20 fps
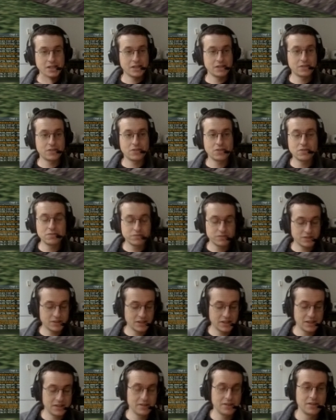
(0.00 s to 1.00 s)
And
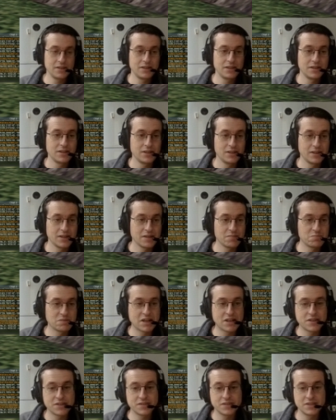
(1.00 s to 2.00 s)
hopefully that
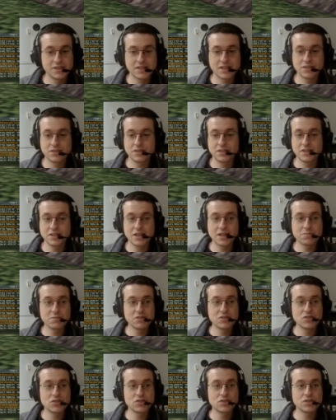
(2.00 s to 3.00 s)
balances out the
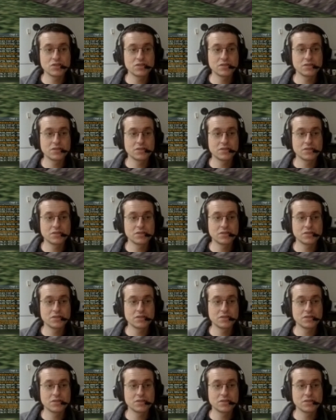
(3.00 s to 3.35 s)
damage.